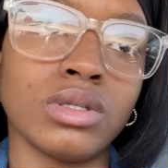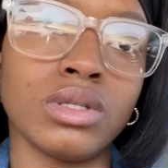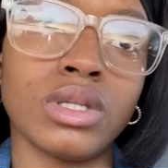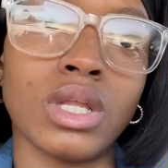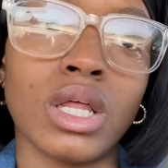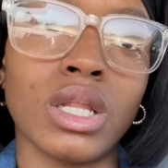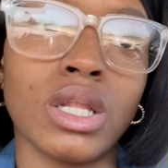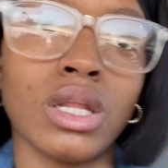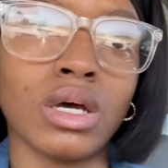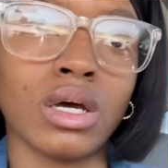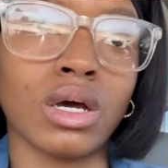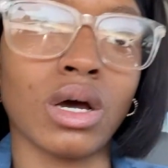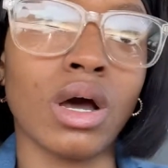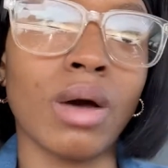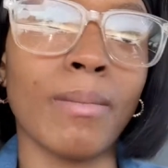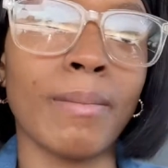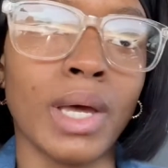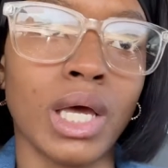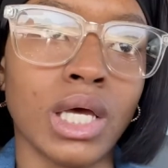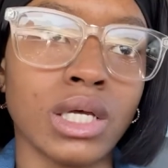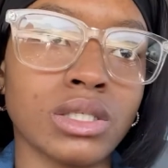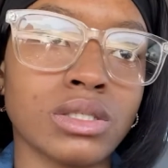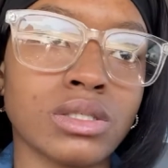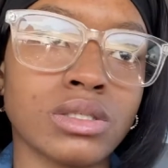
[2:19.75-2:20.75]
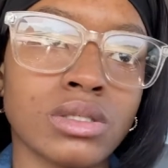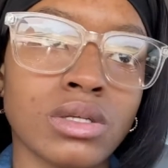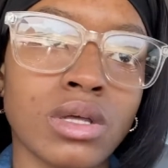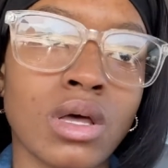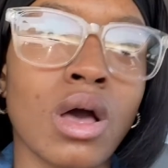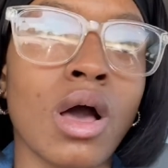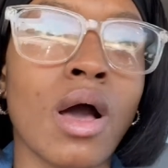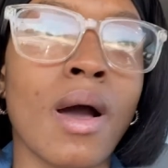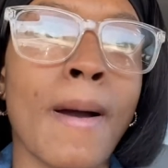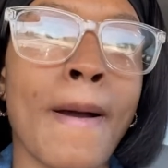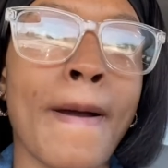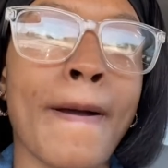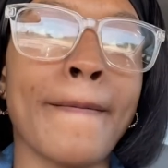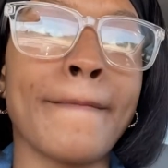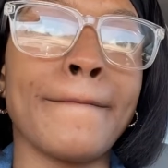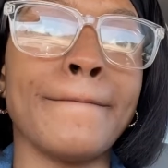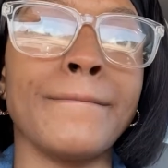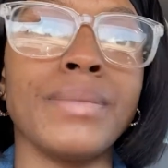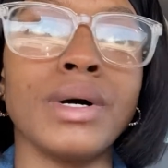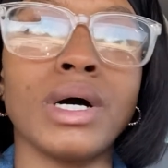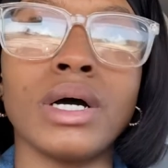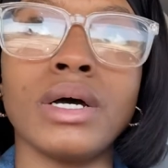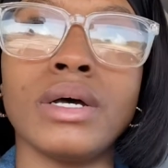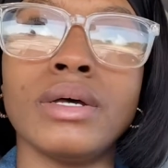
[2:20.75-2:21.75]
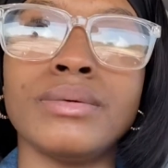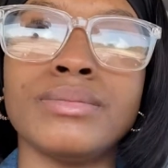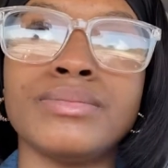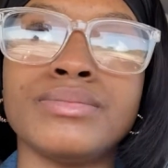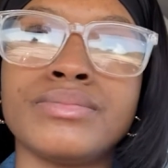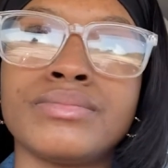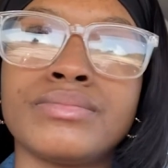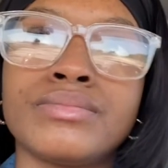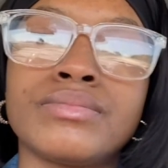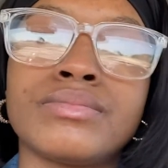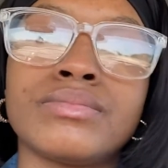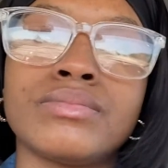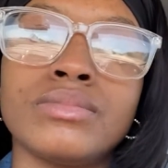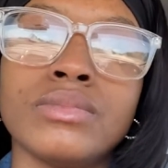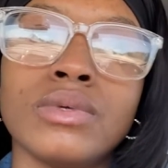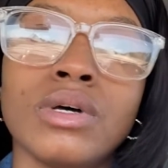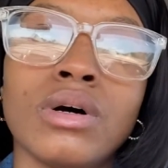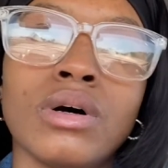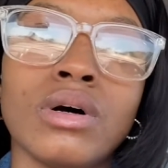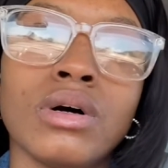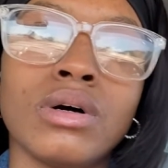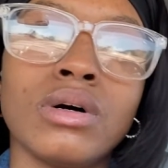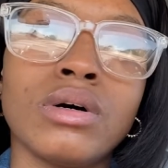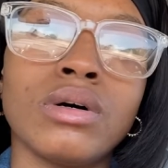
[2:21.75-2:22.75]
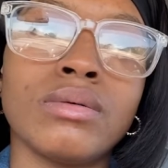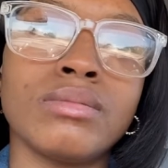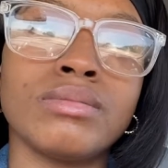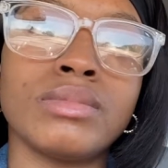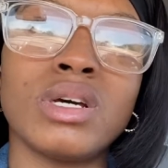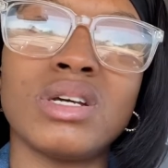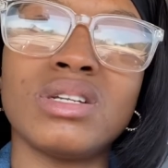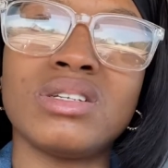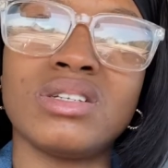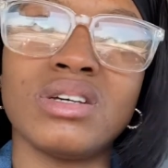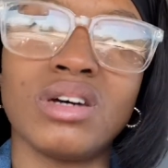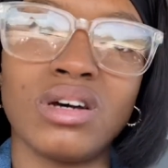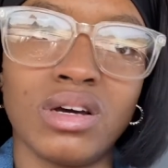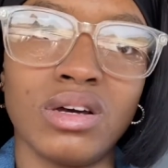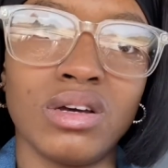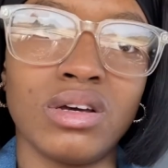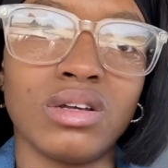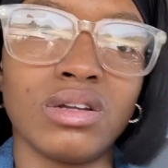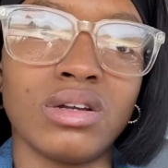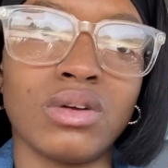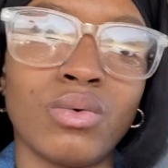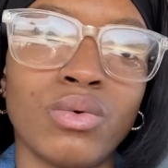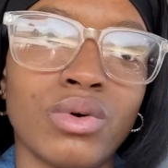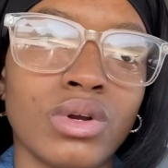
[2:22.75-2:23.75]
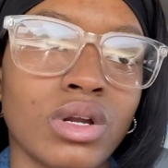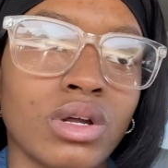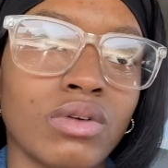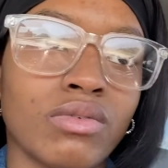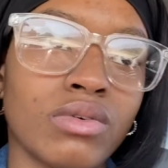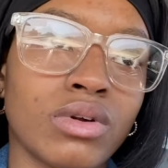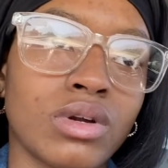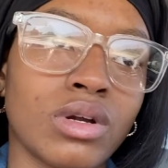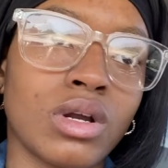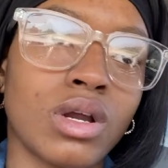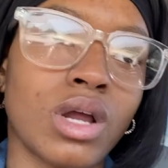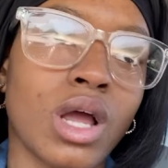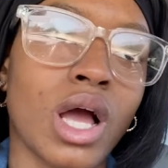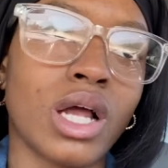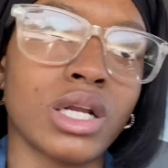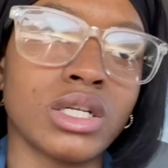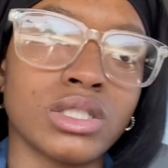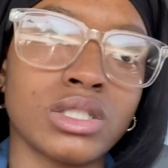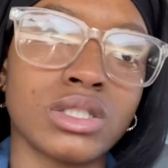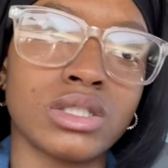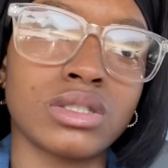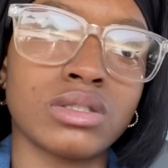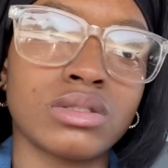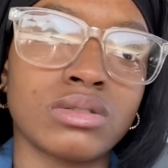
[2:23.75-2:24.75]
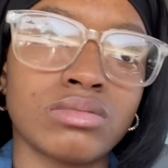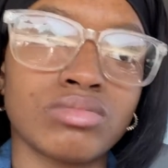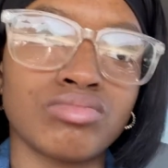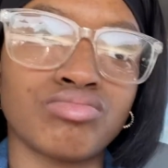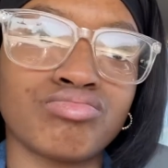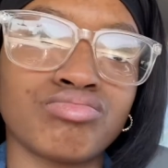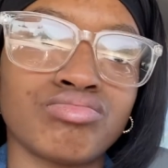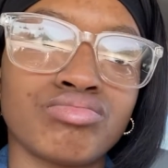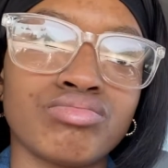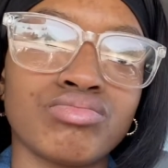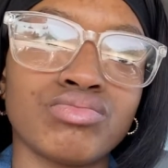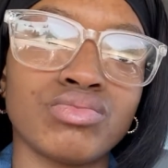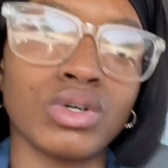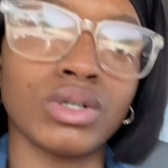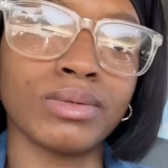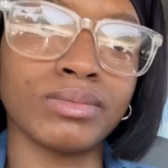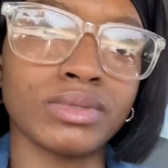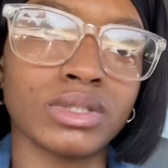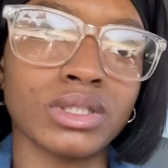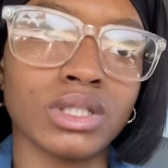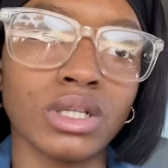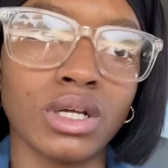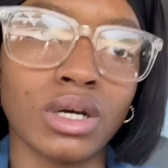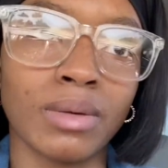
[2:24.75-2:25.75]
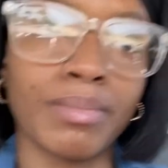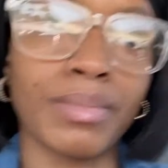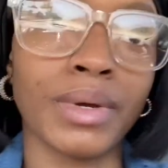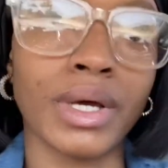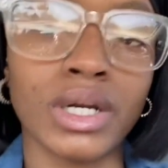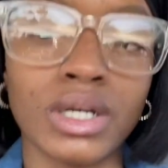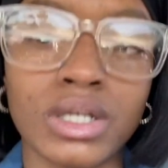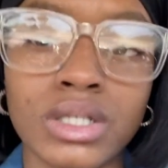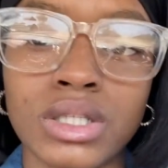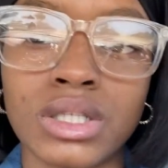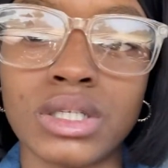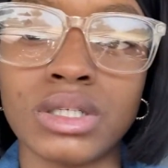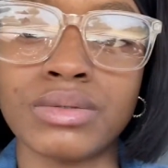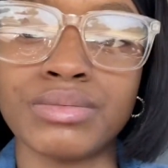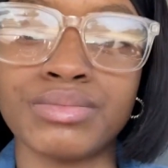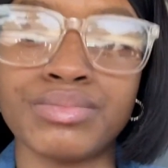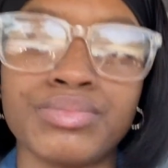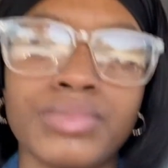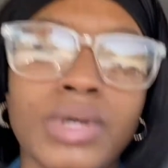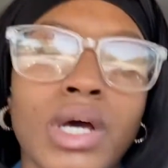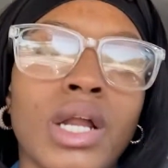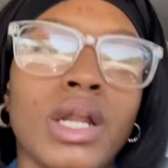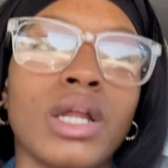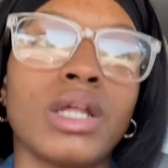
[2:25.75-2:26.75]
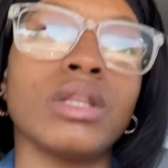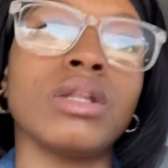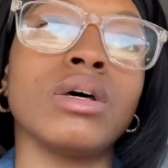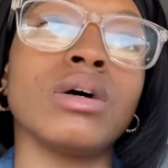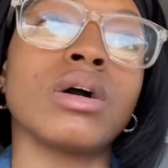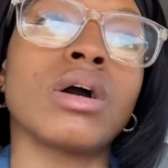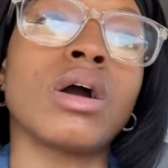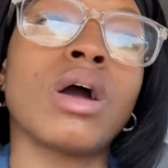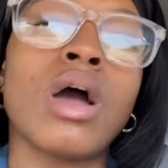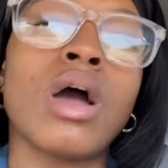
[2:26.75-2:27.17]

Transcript: They look a mess, but um, they done or whatever. I just want it to look better than how they look.